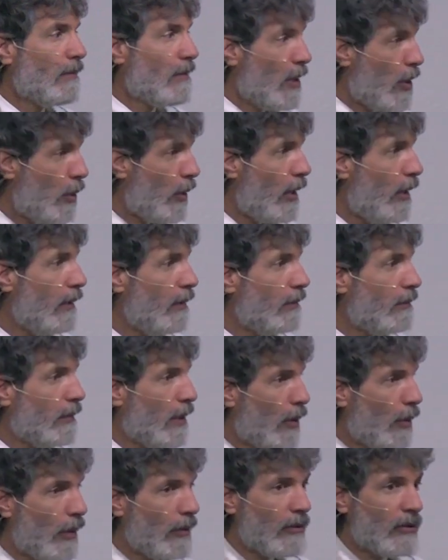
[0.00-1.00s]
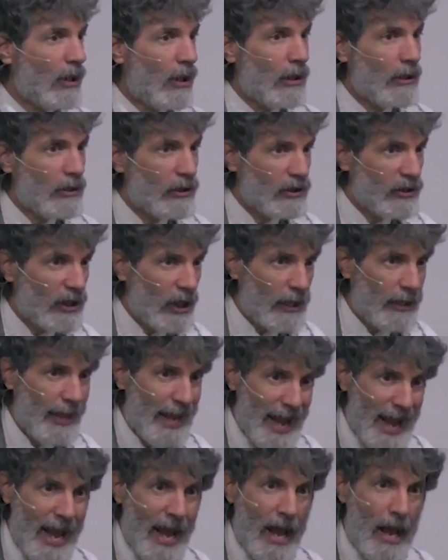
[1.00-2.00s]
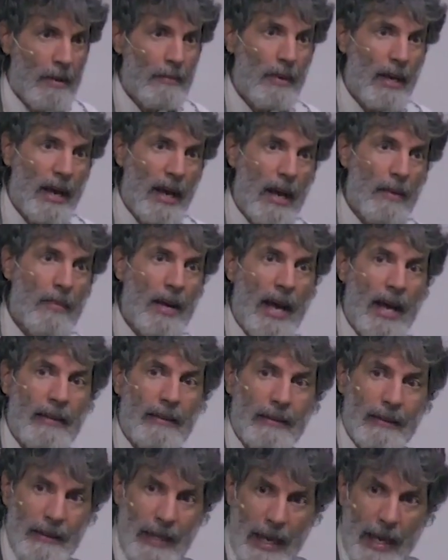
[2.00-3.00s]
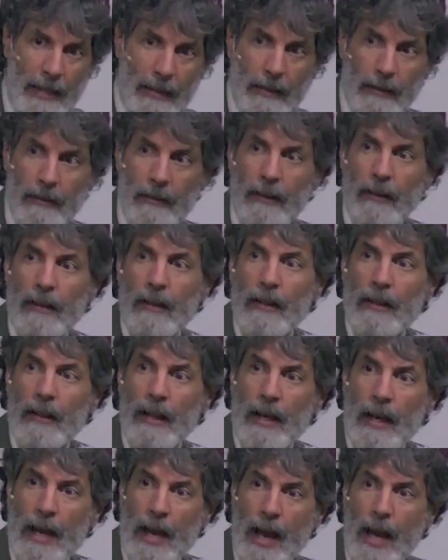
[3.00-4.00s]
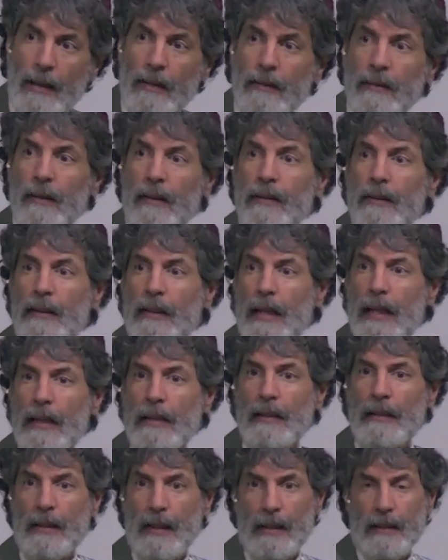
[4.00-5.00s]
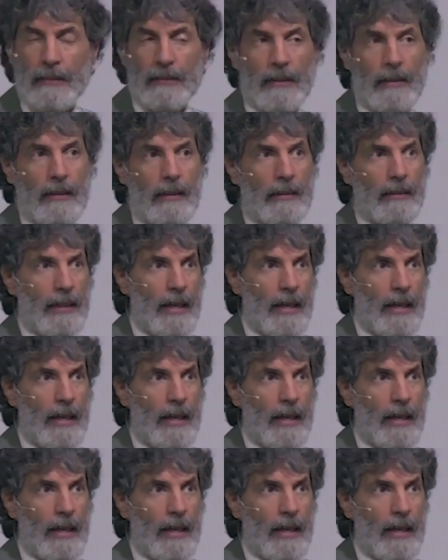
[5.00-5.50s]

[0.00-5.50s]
Noah, Noah's son Ham. Ham had Canaan, and then the Canaanites.